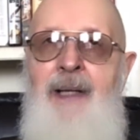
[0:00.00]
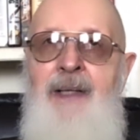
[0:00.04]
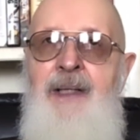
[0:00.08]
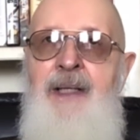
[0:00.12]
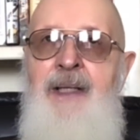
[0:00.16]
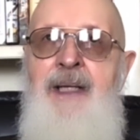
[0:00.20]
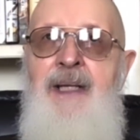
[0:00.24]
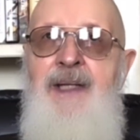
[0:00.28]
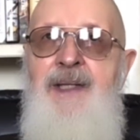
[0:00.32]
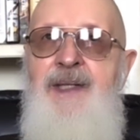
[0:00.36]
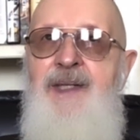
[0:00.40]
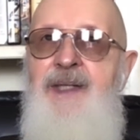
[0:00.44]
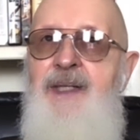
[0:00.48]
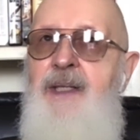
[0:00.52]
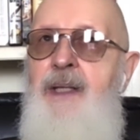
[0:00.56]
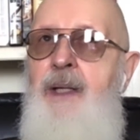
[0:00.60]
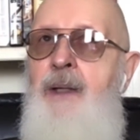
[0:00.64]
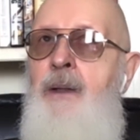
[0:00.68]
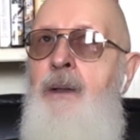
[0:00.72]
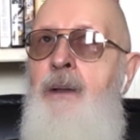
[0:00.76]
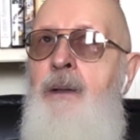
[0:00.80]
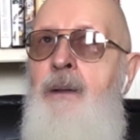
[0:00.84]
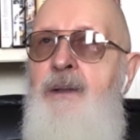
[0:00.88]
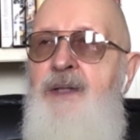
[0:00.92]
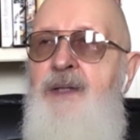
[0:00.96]
Andy is
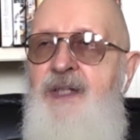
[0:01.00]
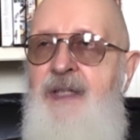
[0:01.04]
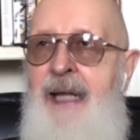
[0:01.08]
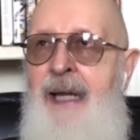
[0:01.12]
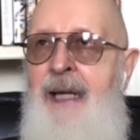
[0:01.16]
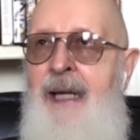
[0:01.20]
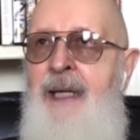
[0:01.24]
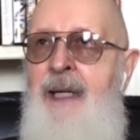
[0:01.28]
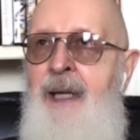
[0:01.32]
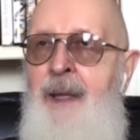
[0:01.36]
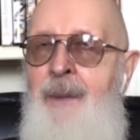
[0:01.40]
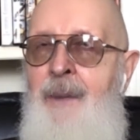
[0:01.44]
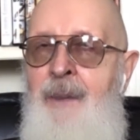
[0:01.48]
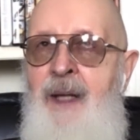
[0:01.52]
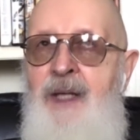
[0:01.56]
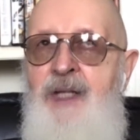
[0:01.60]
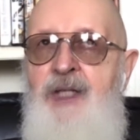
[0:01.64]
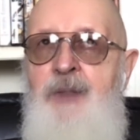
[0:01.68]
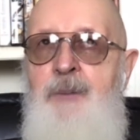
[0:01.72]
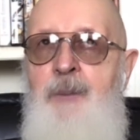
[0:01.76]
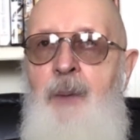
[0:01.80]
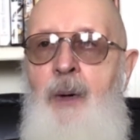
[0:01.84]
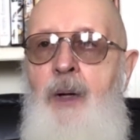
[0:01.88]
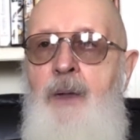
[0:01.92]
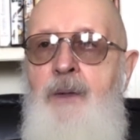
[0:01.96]
still standing in
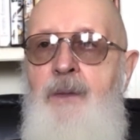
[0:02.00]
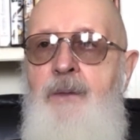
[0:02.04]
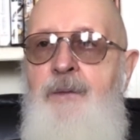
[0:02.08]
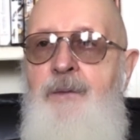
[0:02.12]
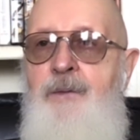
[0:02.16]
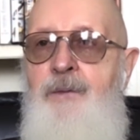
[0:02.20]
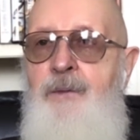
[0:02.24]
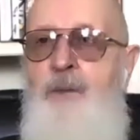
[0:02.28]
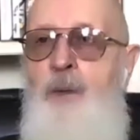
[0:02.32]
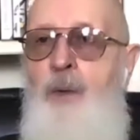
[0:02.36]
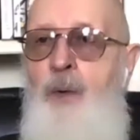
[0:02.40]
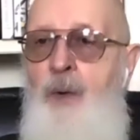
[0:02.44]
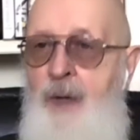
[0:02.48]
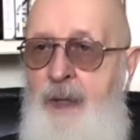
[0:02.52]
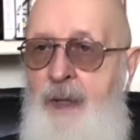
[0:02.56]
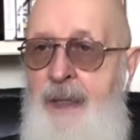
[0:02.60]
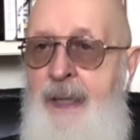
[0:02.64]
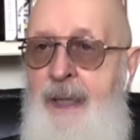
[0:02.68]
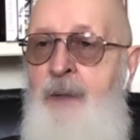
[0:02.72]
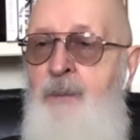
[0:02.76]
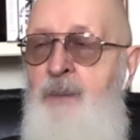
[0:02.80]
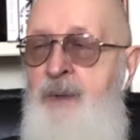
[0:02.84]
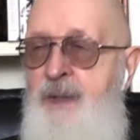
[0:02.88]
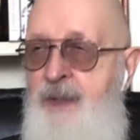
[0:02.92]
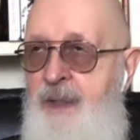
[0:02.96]
that spot for
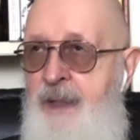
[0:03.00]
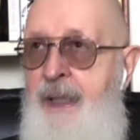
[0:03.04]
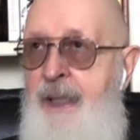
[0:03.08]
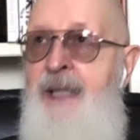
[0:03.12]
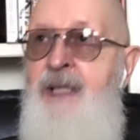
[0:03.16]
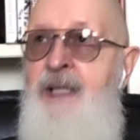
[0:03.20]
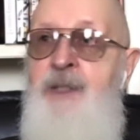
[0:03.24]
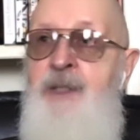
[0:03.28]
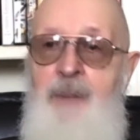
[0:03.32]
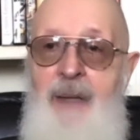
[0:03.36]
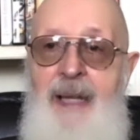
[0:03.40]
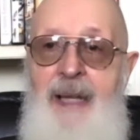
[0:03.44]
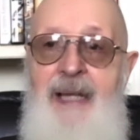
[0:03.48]
Glenn with Glenn's